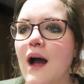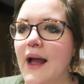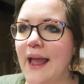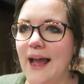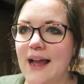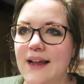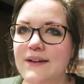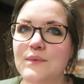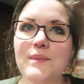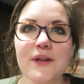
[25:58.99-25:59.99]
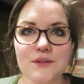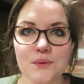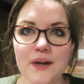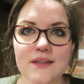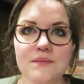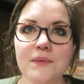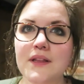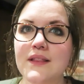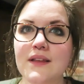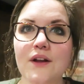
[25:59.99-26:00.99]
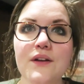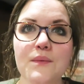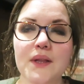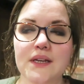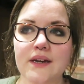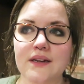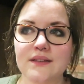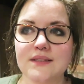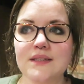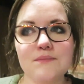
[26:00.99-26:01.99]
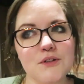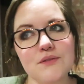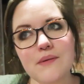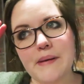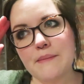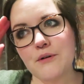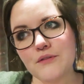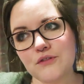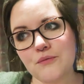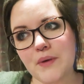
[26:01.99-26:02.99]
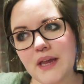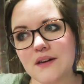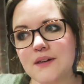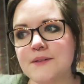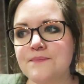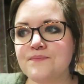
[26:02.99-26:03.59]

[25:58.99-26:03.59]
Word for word: I had we went twice but the only one that I can seem to remember off the top of my head